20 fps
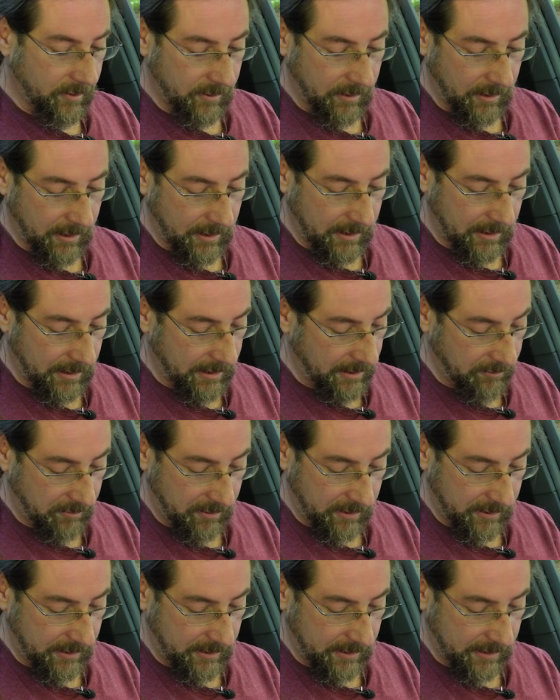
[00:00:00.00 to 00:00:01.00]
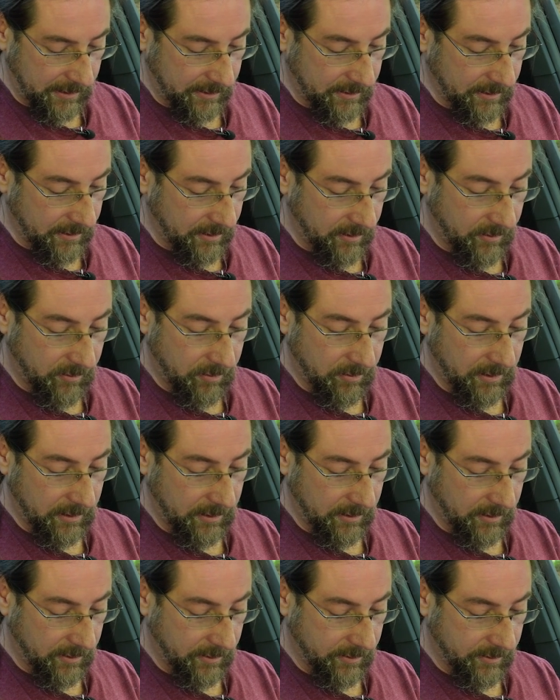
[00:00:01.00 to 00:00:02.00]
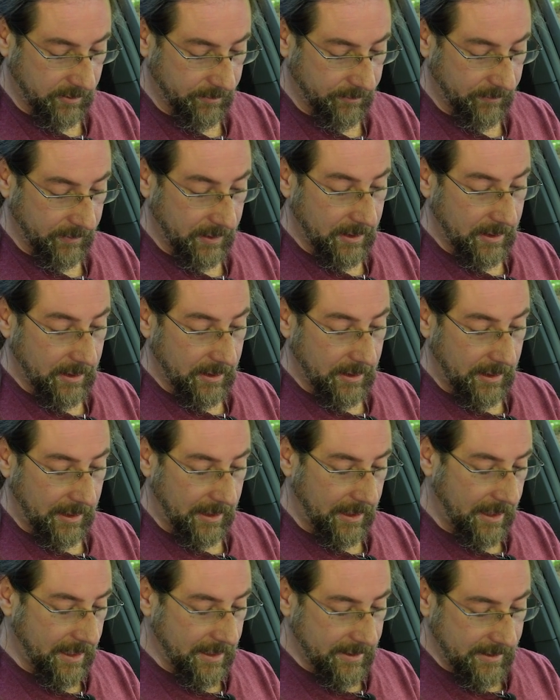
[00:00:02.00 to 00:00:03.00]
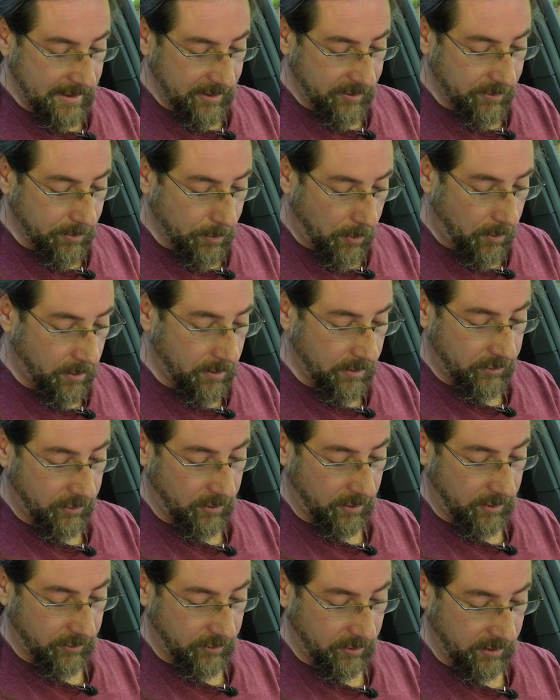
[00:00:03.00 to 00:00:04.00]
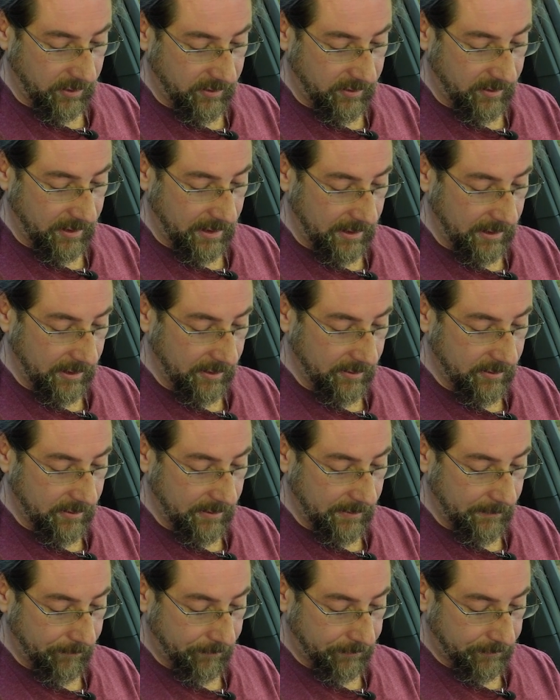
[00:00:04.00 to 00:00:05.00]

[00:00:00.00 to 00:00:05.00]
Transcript: I really like that. It's really awesome. And there's more charging settings.